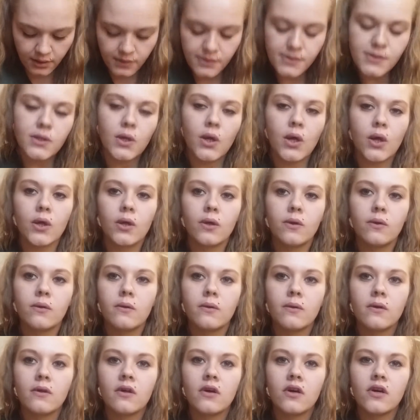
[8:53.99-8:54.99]
So
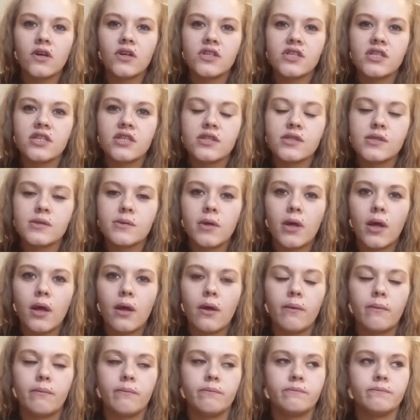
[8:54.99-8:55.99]
I usually just
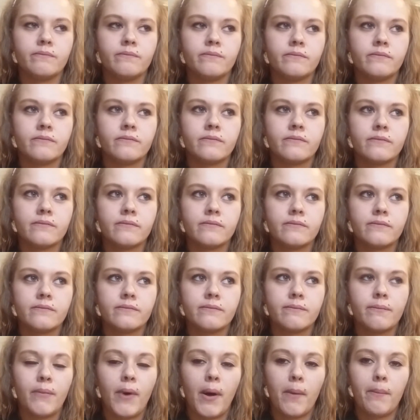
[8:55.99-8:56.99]

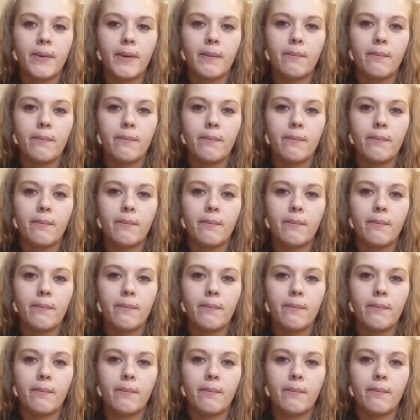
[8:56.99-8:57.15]
pop